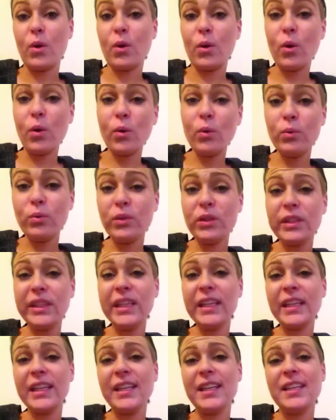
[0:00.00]

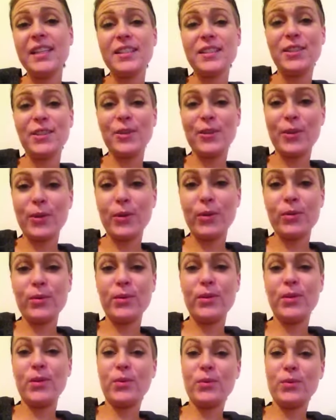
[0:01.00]
Only to
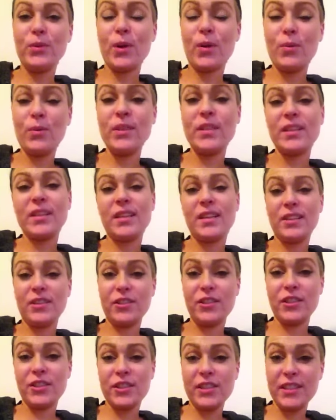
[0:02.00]
those who don't
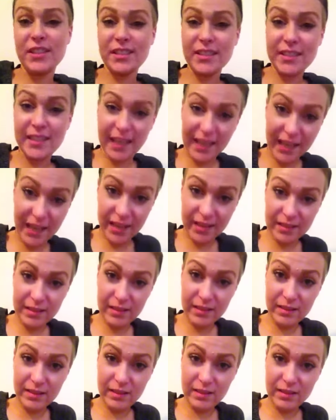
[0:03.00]

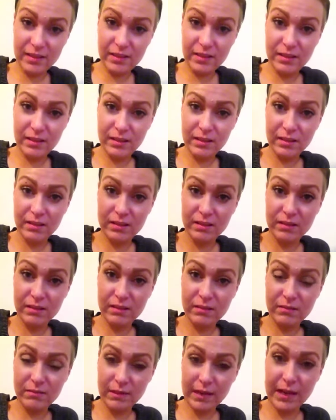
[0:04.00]
understand
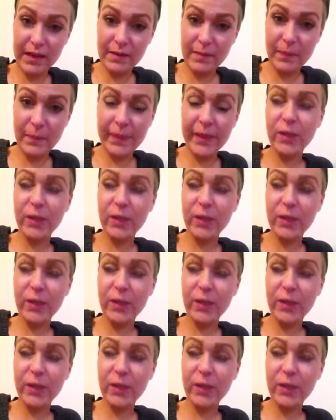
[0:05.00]
right?